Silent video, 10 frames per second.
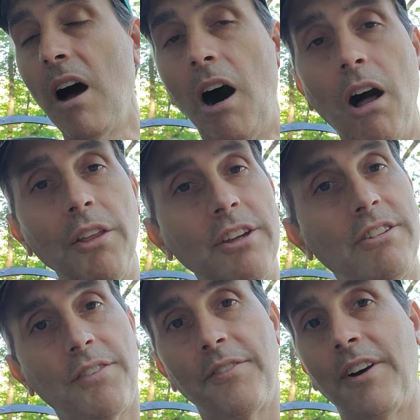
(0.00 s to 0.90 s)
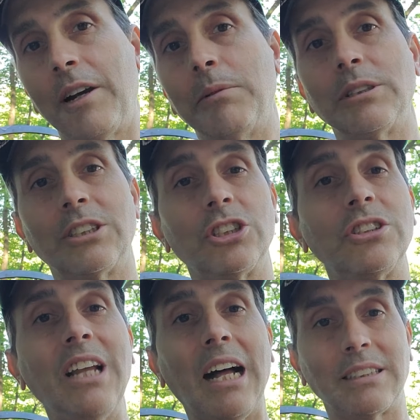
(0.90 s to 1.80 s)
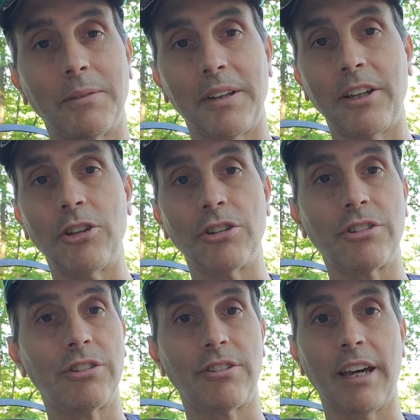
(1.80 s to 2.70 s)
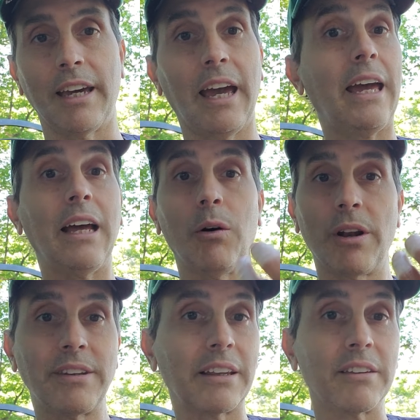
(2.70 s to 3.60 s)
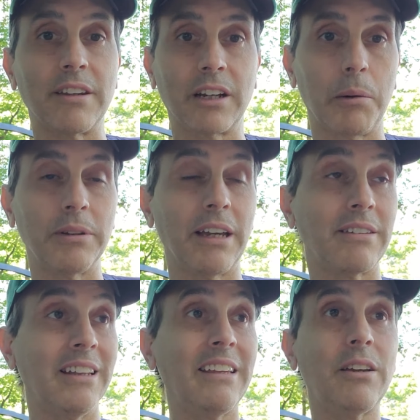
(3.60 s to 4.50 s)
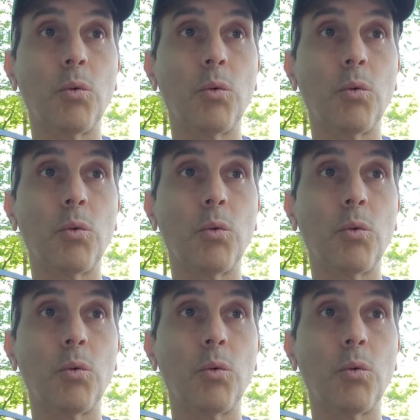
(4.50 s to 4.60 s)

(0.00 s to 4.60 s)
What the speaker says: all these different variables is just not something you just say, hey, I want to take this in a couple days, unless it